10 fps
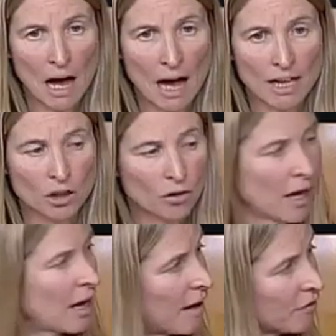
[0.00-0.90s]
I don't
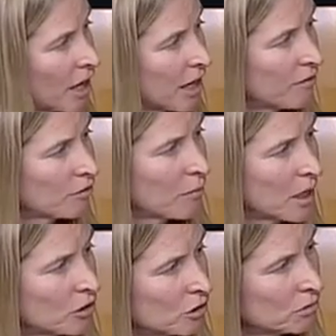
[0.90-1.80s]
have that
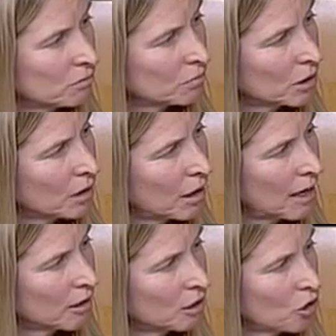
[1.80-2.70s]
information, but
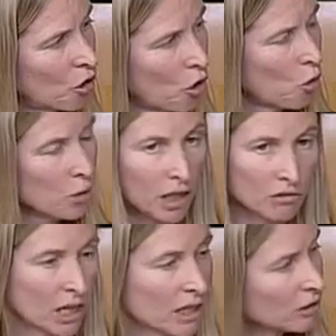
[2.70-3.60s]
Alan, or we
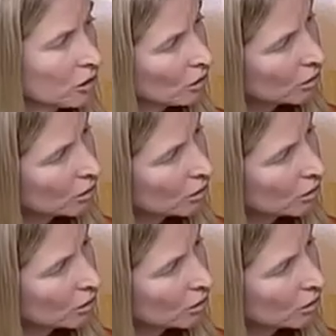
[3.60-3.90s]
can write to you.